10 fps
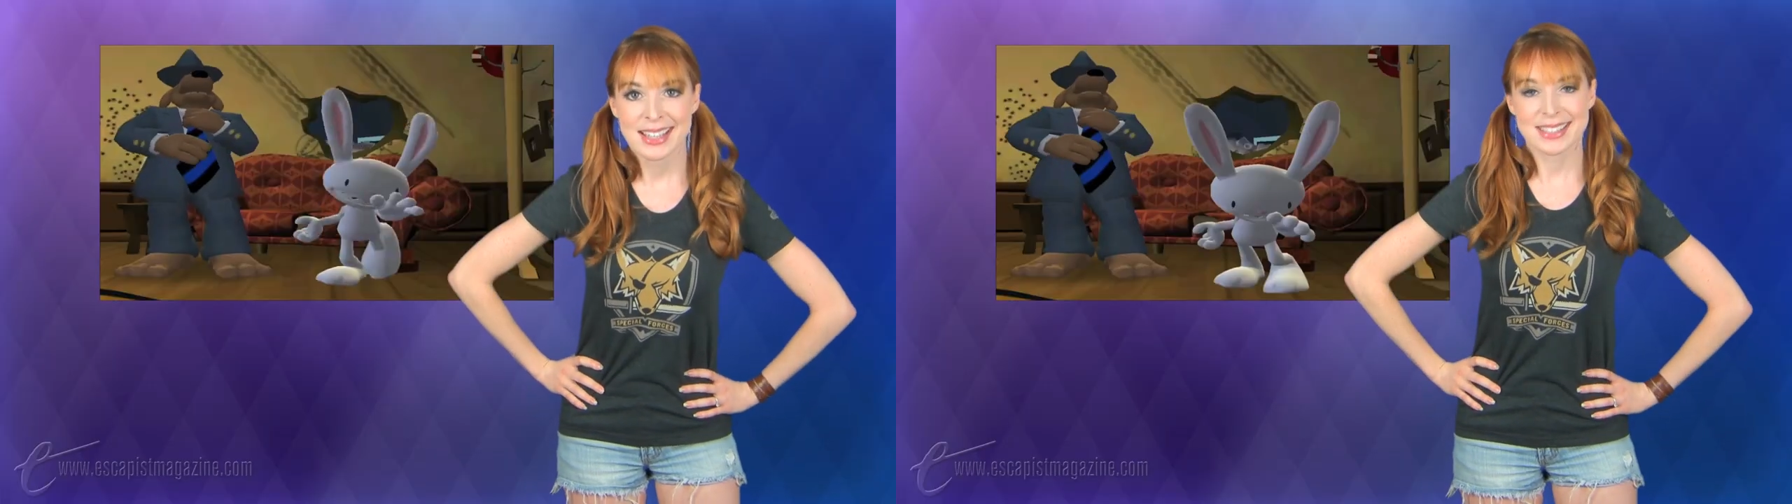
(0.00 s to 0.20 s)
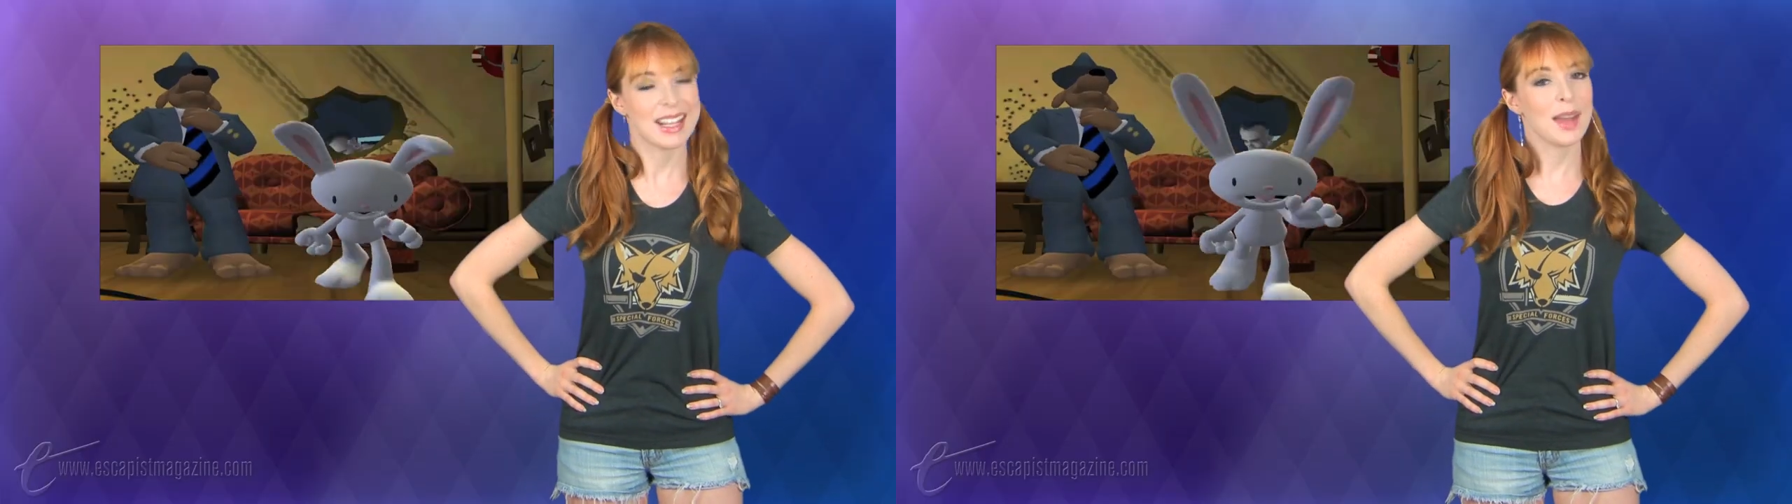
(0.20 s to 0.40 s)

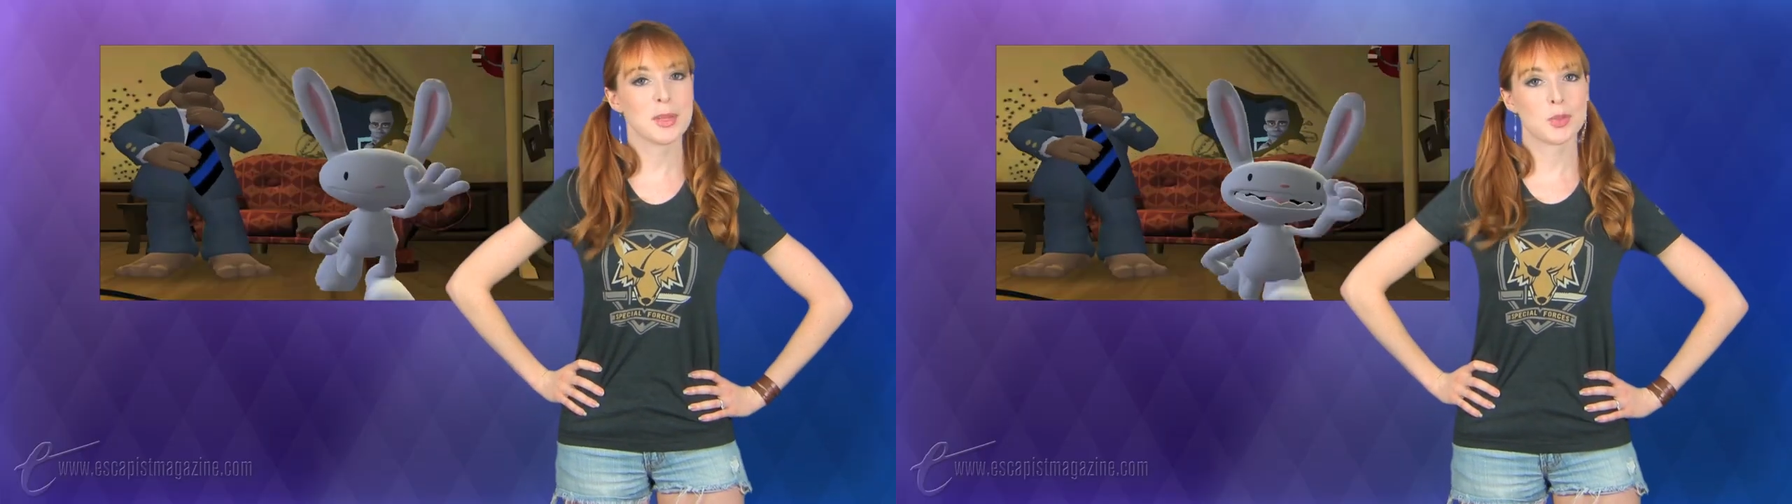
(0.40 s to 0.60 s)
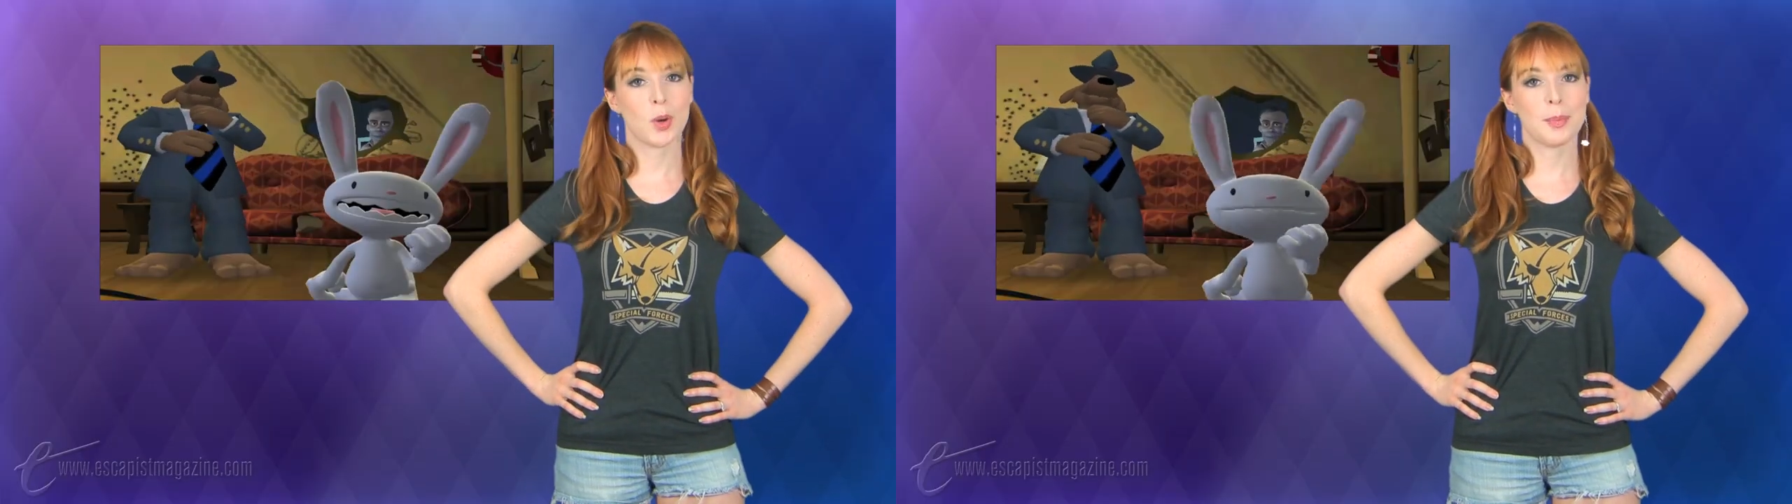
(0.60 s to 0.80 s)
Sam
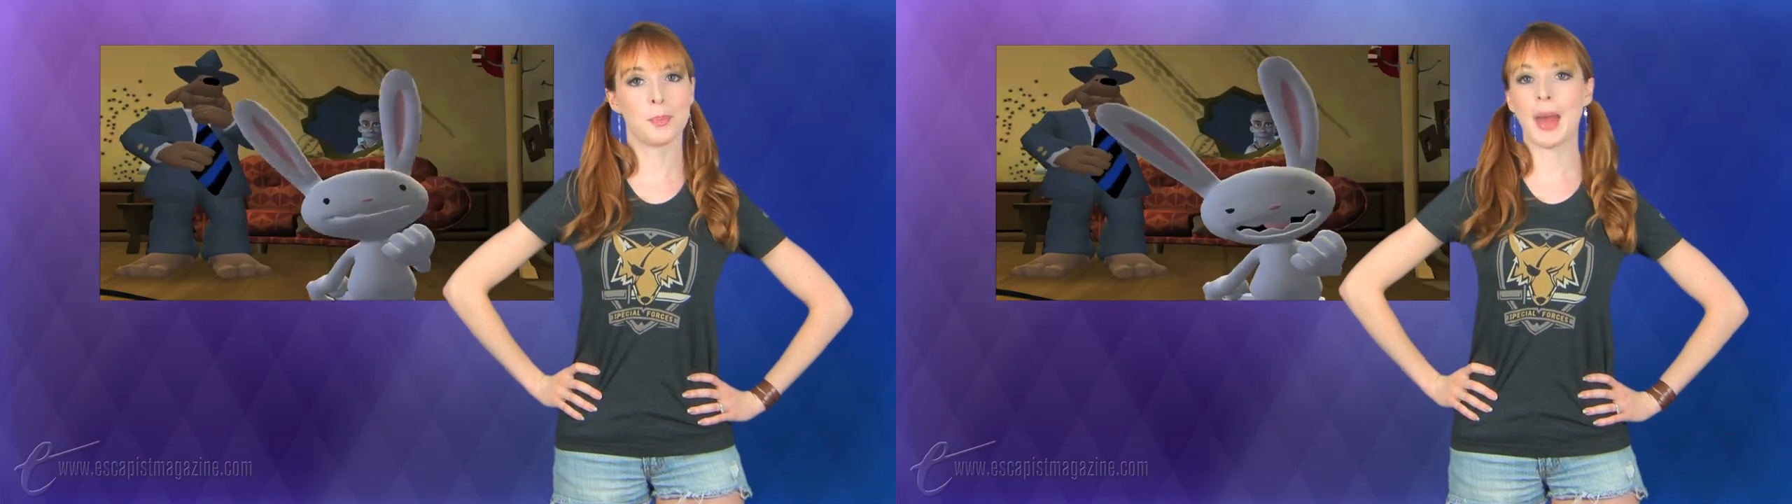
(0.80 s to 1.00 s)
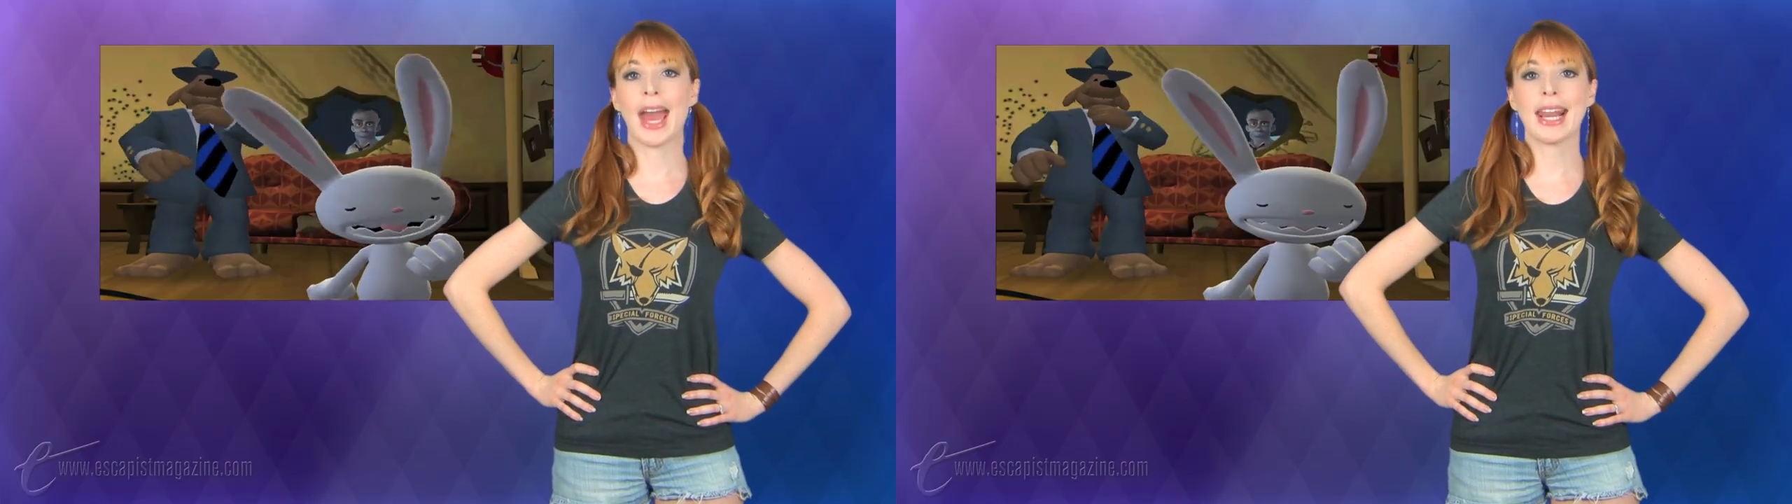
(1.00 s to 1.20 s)
is
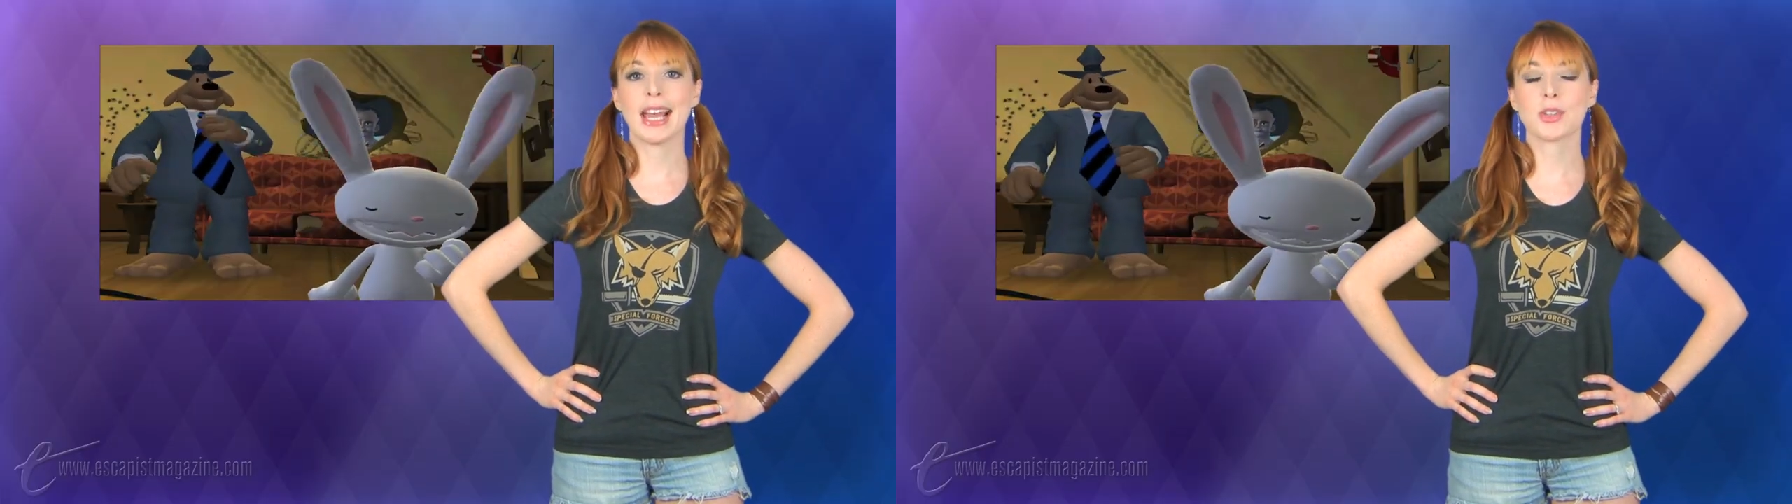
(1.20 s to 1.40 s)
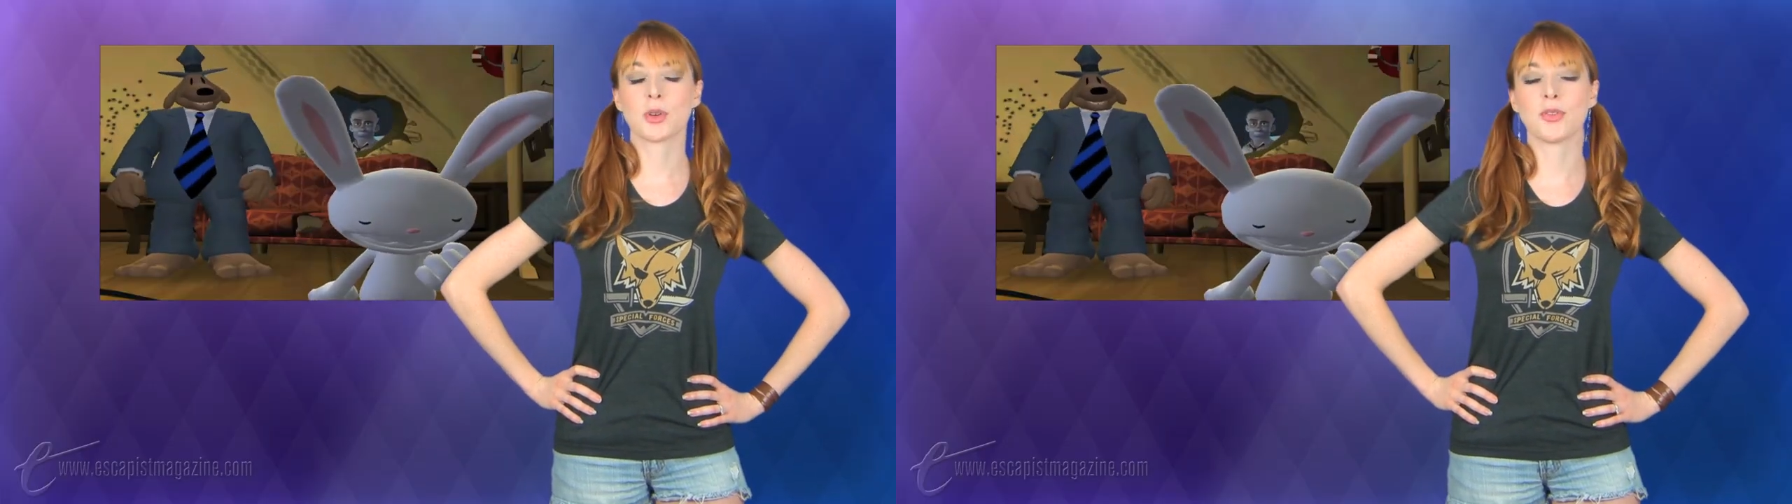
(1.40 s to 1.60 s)
one badass